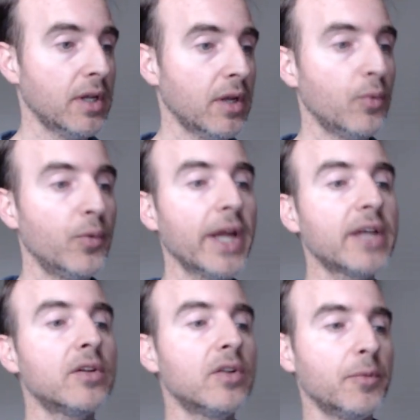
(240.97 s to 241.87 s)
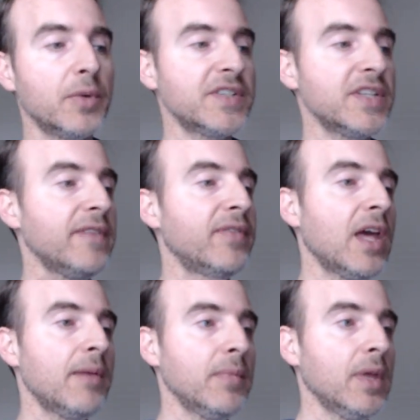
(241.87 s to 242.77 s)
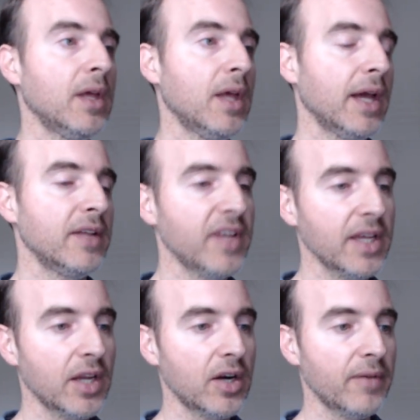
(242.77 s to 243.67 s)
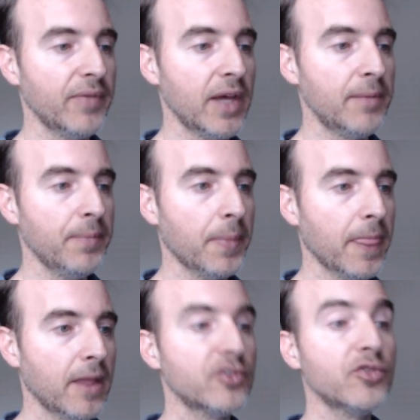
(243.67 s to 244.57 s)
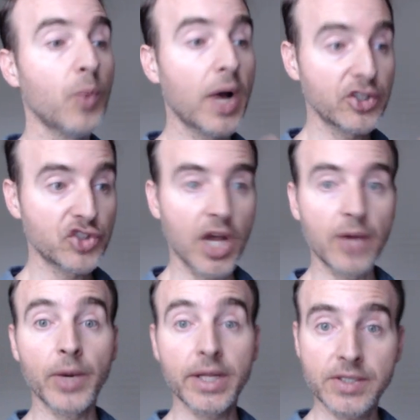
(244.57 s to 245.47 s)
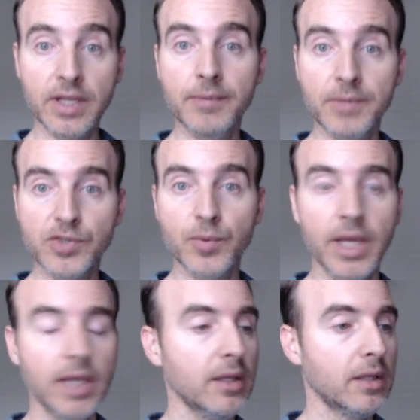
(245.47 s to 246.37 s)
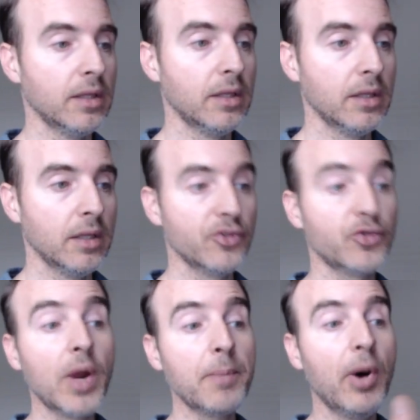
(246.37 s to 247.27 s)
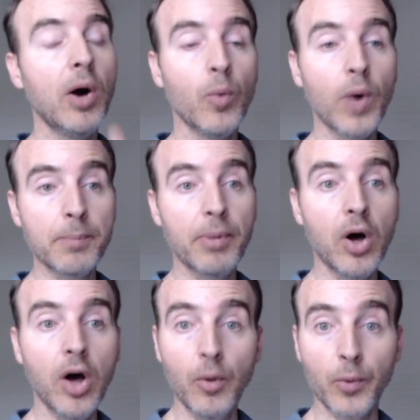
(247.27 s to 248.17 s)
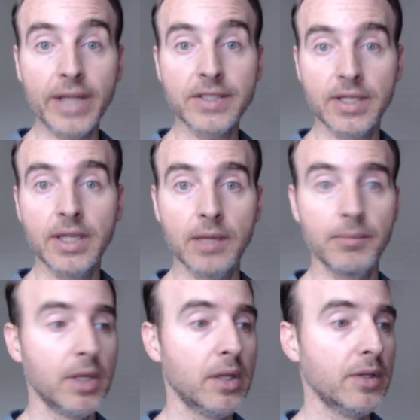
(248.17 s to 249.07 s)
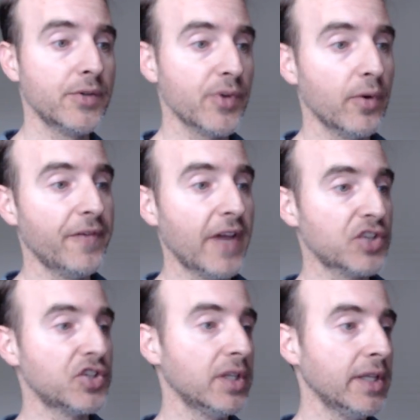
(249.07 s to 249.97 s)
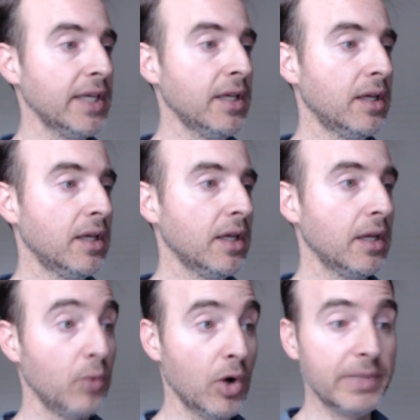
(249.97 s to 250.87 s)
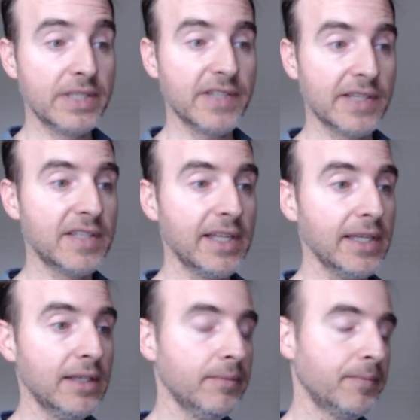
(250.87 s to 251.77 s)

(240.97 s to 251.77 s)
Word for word: regularly receive them, and take care of them. This is why John writes to him this way. This is right, why Paul writes to him so affectionately in Romans 16.